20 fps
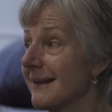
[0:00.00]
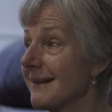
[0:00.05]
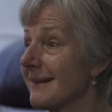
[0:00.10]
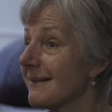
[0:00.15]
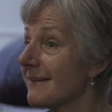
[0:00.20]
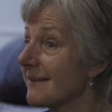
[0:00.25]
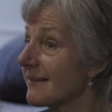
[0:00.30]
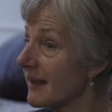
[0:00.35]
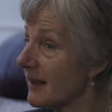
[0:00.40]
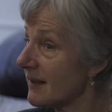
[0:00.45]

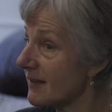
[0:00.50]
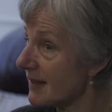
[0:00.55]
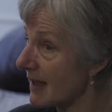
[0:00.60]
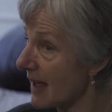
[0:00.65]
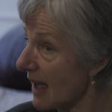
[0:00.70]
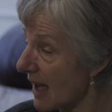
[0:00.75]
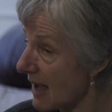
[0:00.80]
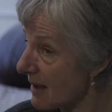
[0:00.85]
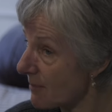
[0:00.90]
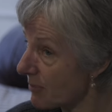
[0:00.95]

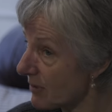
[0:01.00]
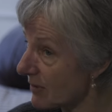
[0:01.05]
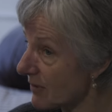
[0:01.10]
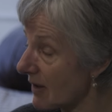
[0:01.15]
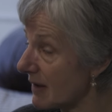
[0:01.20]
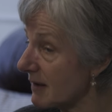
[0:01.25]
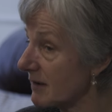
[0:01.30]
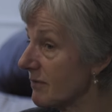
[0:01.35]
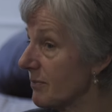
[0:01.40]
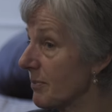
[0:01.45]

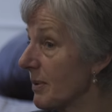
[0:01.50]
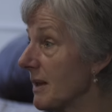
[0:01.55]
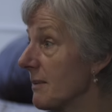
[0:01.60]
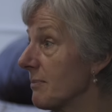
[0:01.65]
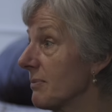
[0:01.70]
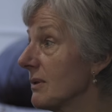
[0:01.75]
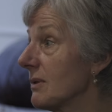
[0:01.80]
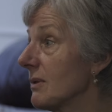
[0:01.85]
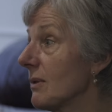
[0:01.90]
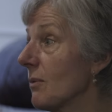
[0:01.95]
68% of
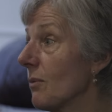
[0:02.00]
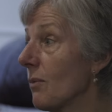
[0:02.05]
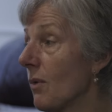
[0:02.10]
people